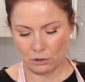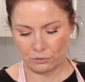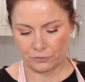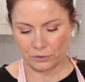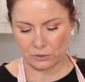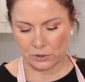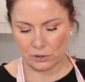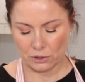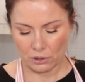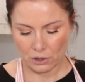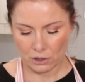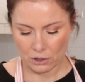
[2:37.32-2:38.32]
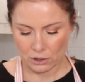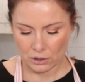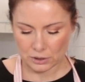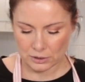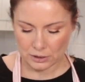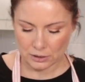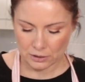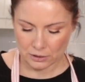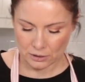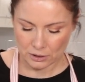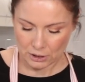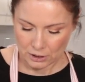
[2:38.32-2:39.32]
of the salt.
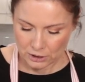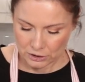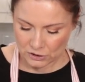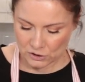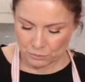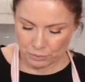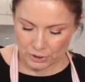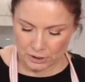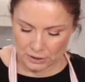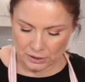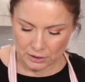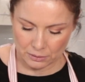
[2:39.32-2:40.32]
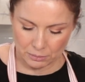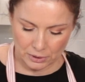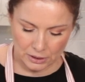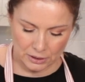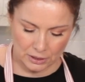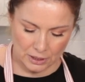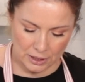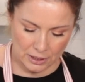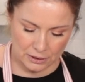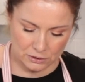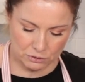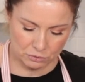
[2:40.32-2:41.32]
Just spread it a little bit in
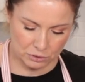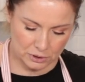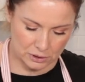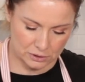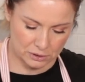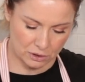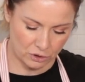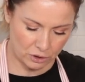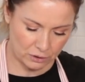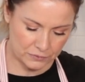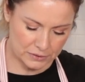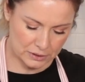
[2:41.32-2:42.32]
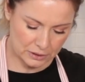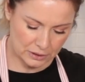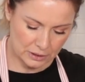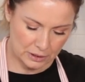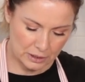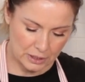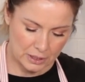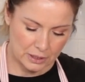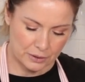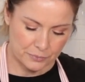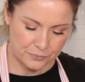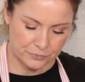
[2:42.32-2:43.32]
there so it dissolves.
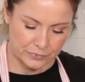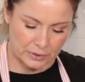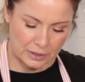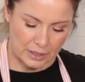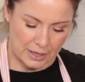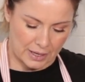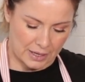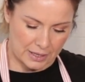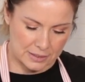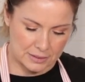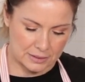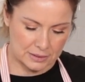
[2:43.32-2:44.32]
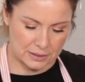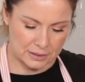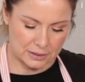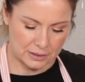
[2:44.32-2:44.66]
And